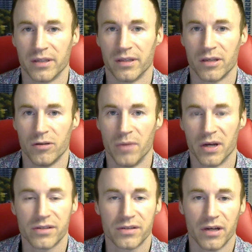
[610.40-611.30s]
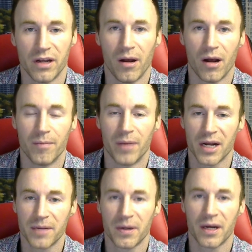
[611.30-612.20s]
that you must
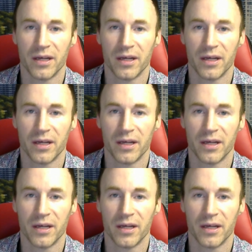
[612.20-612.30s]
abide by.